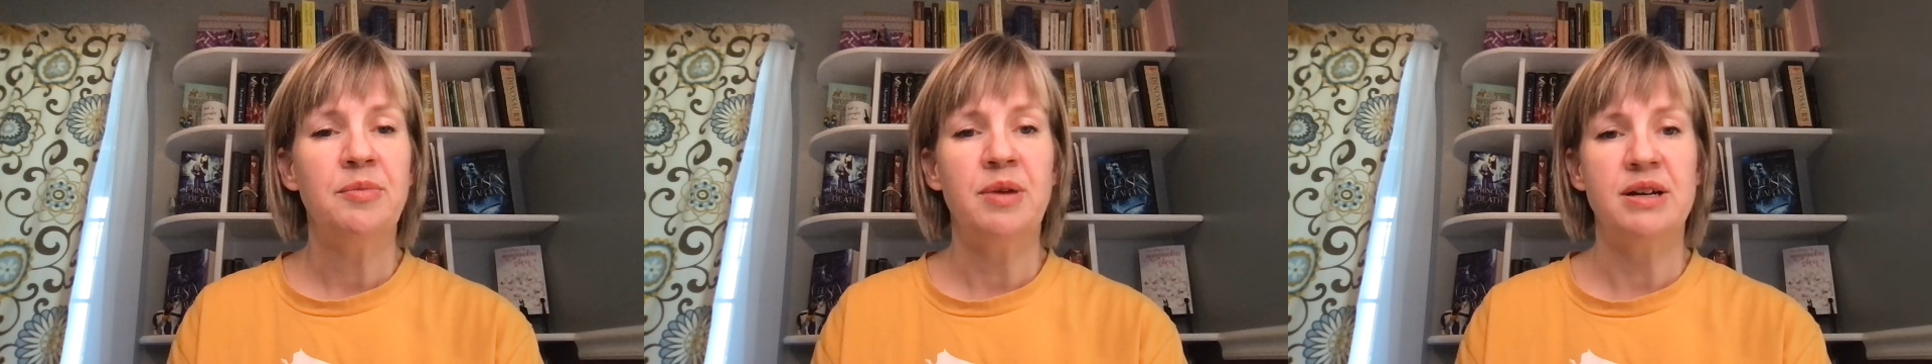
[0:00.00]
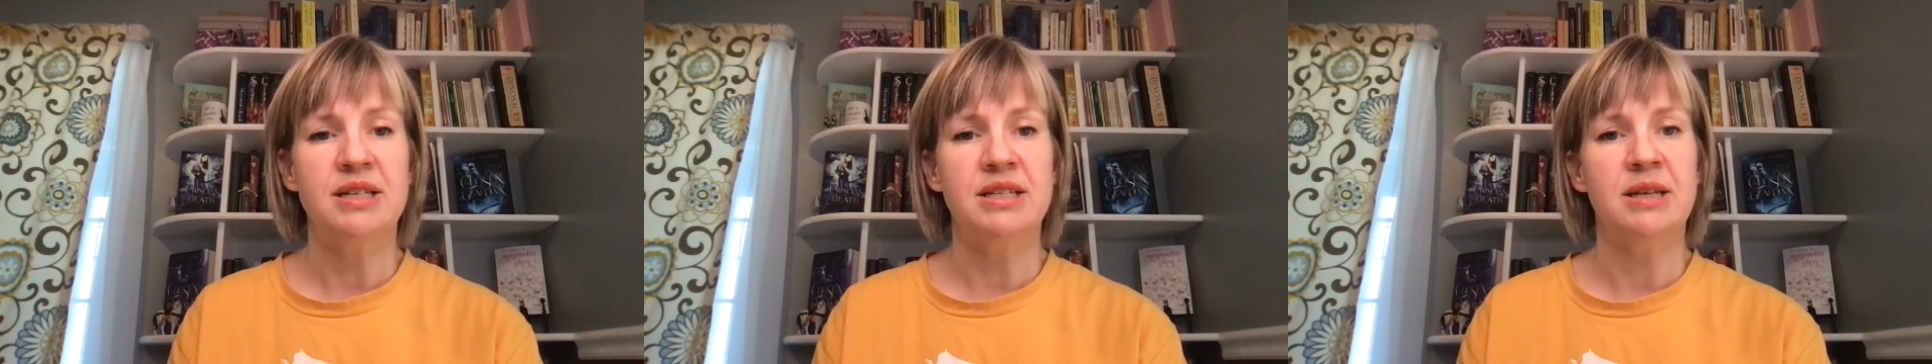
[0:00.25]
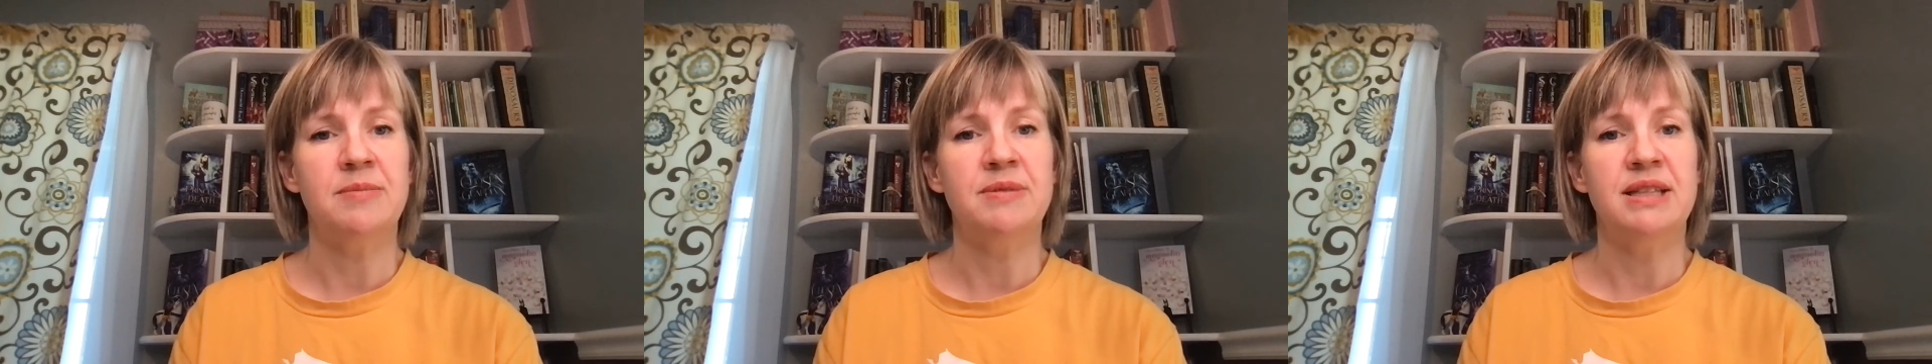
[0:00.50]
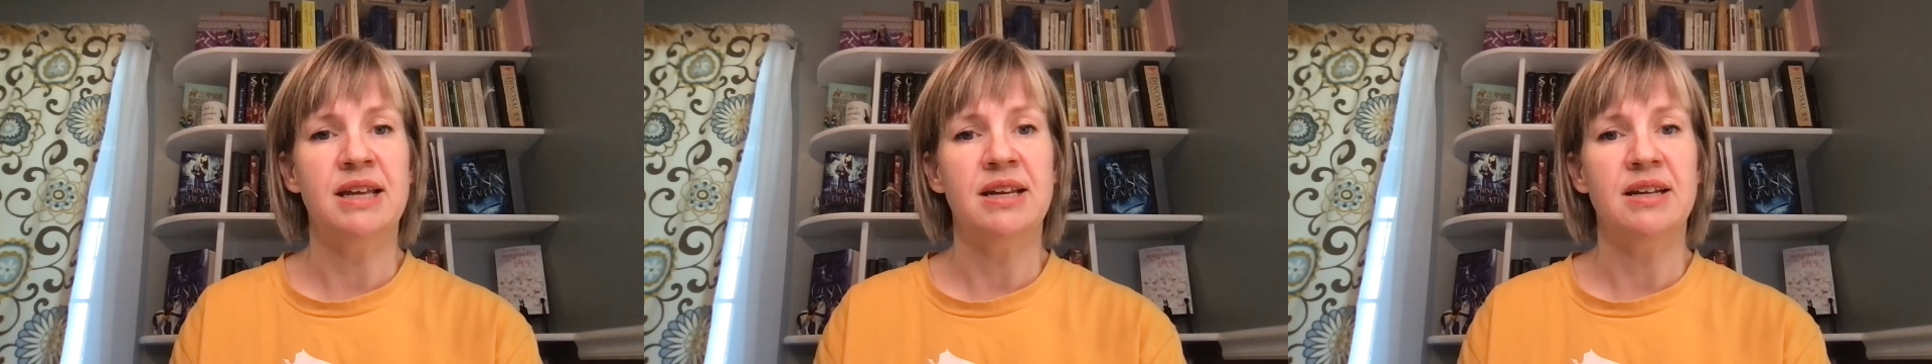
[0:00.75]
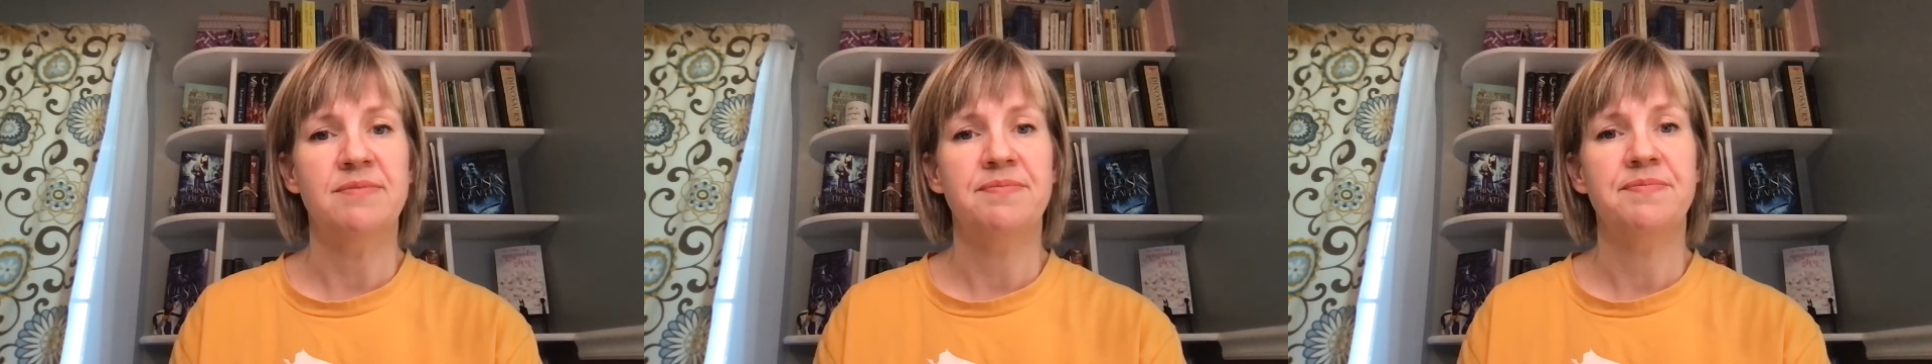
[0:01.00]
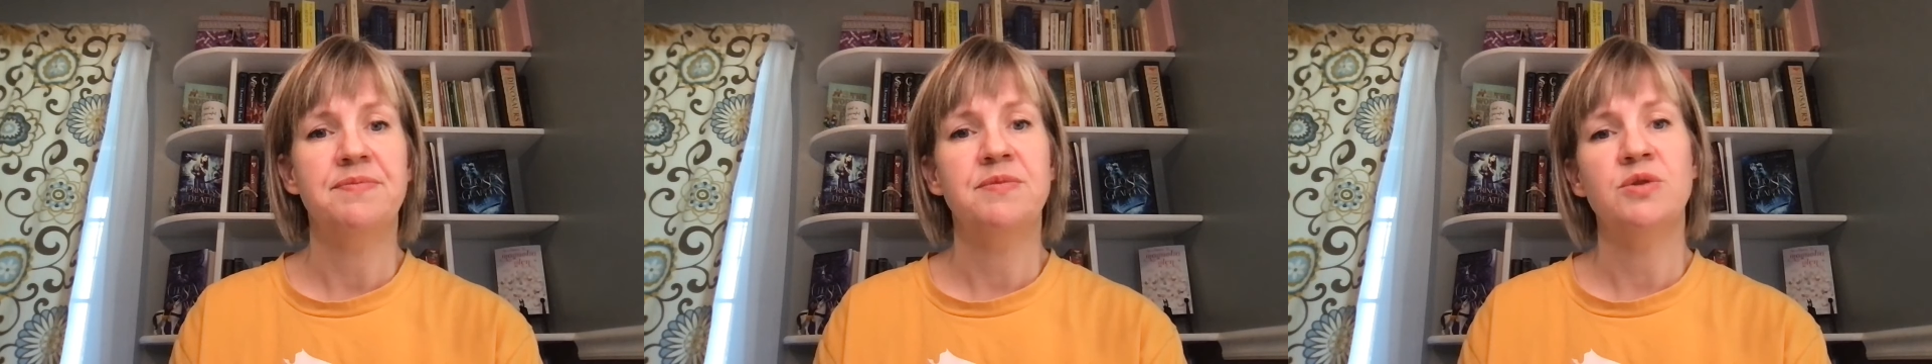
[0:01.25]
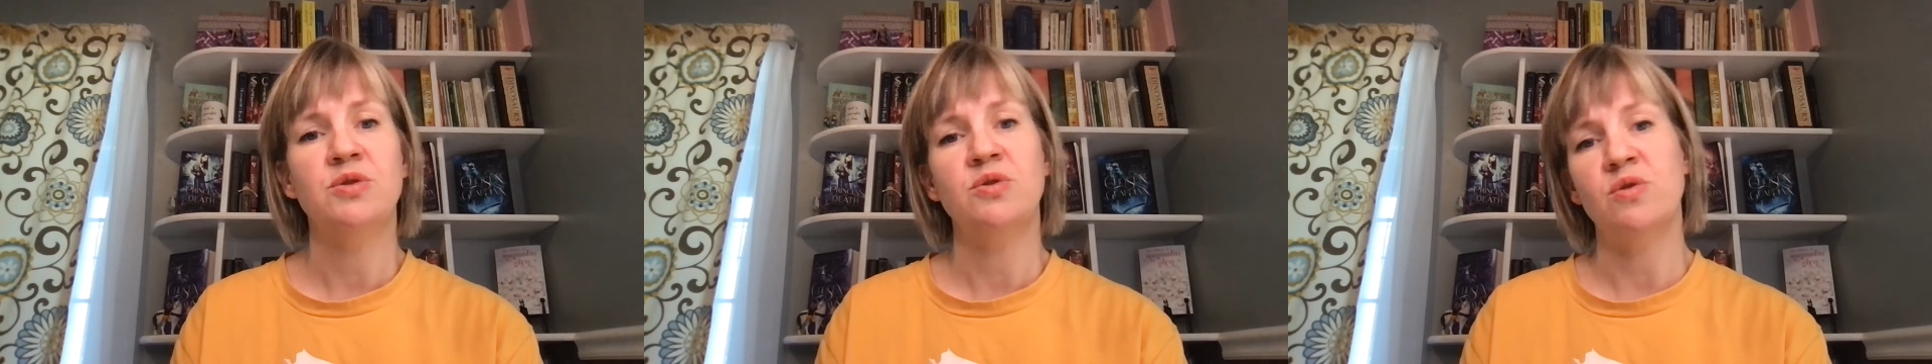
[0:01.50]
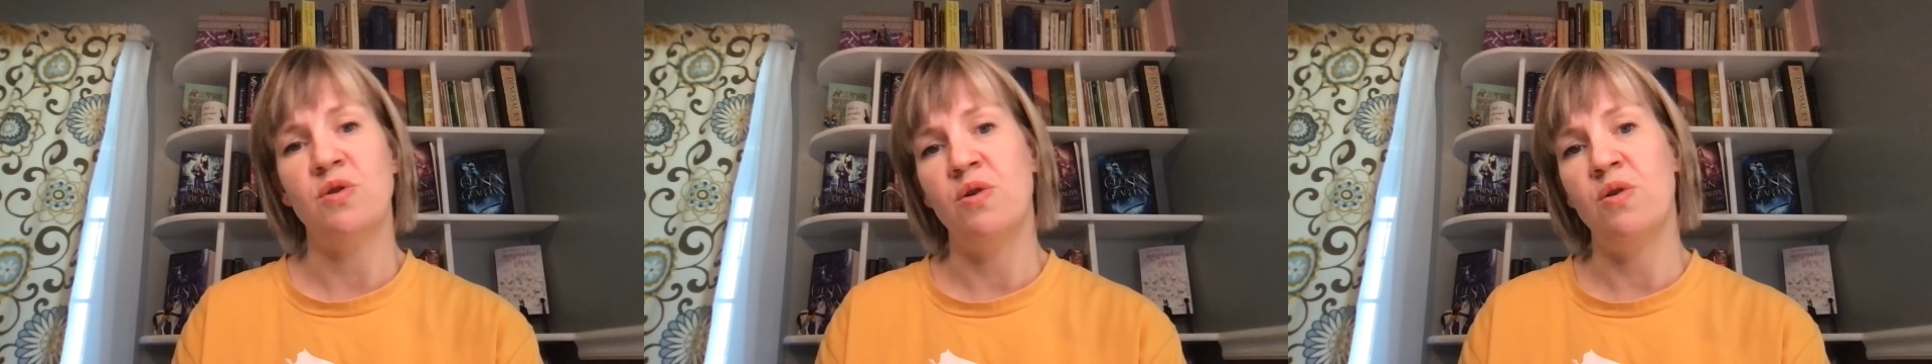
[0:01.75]
Bryce's lips thinned.
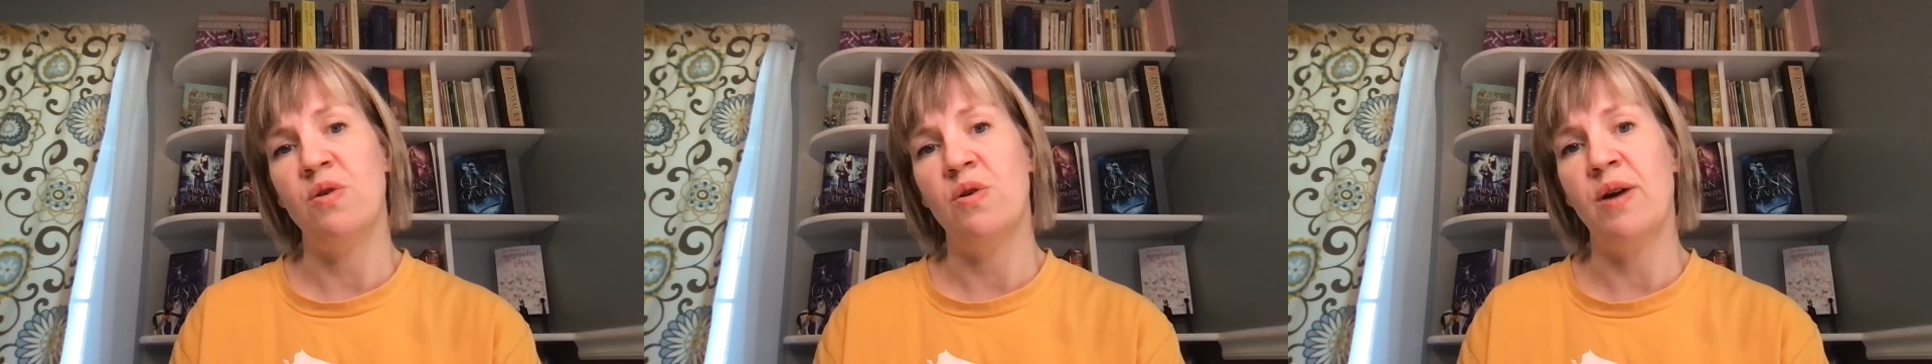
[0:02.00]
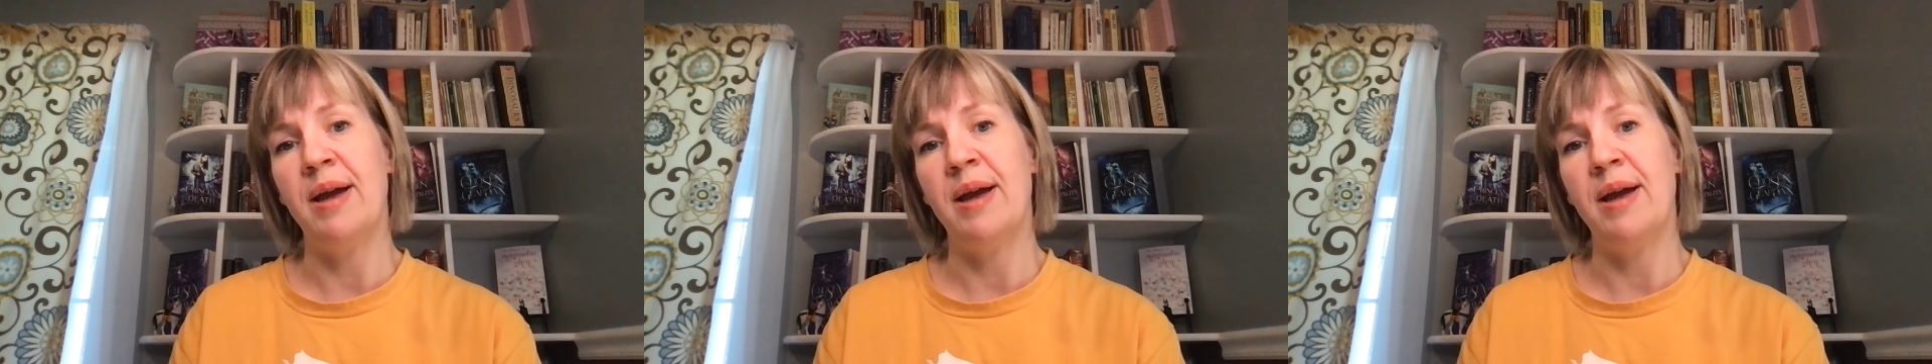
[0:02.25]
So